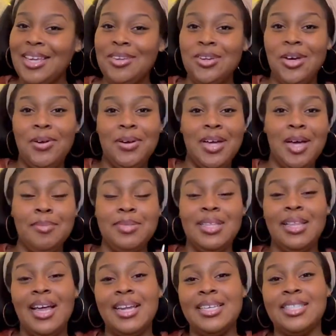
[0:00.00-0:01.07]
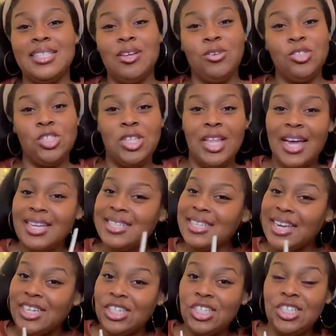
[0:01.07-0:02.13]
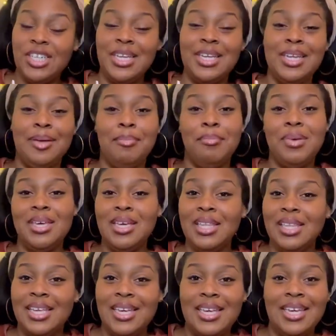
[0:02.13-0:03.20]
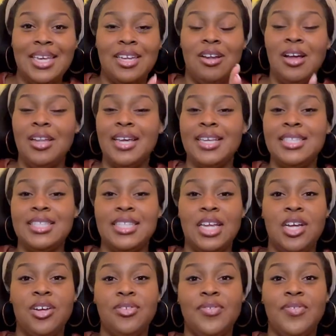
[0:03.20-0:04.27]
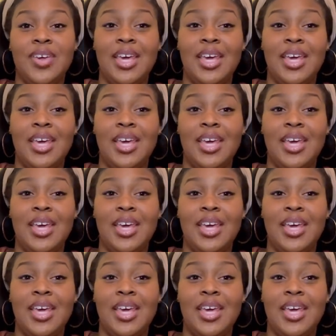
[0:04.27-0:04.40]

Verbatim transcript: you know, it comes a lot of socialization and mingling and all that stuff.